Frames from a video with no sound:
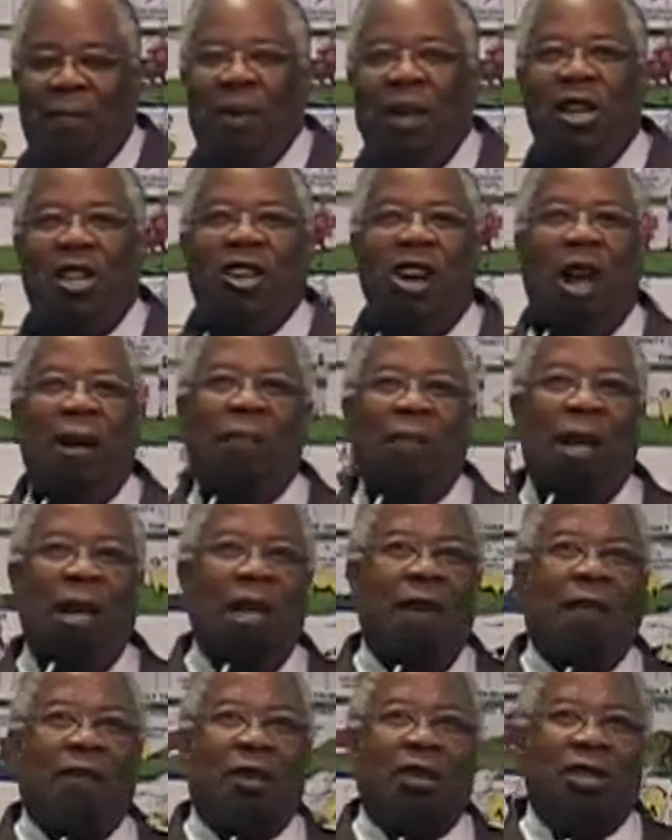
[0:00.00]
You're a bunch of
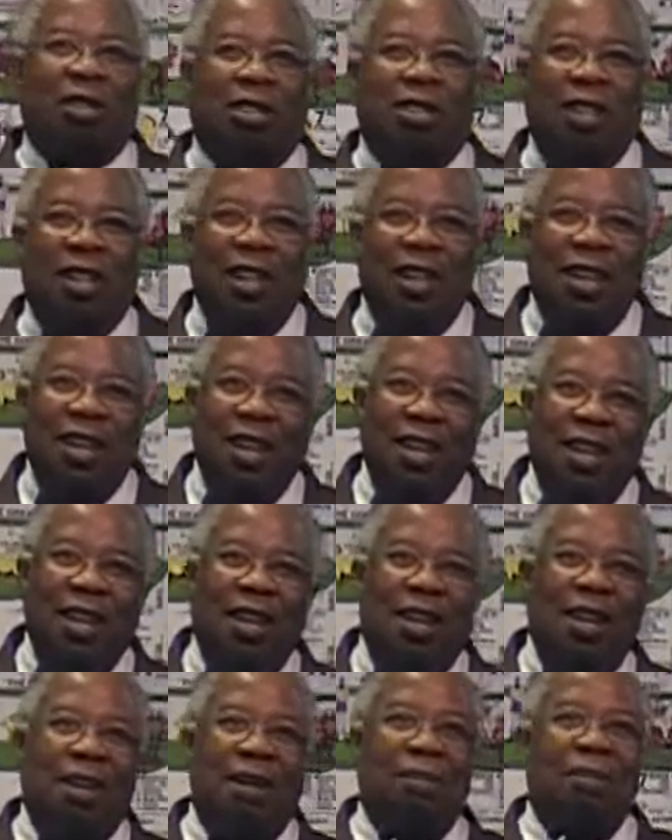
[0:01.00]
unbelievers. Right.
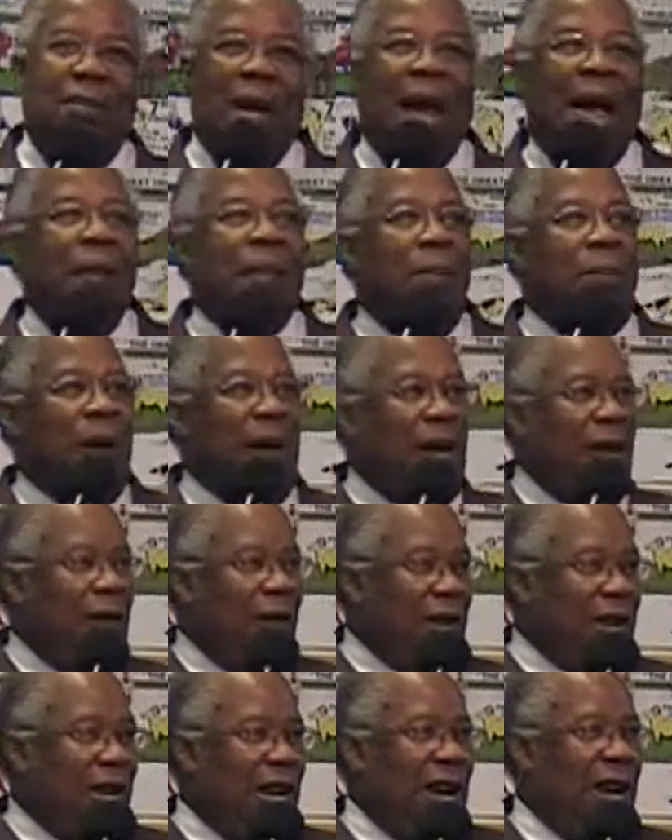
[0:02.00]
But I'm a
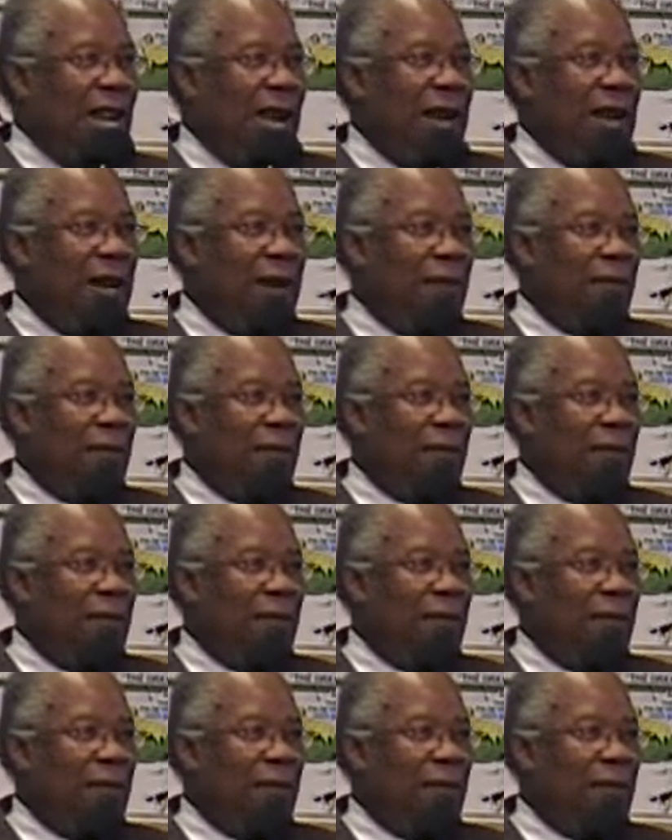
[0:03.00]
believer tonight.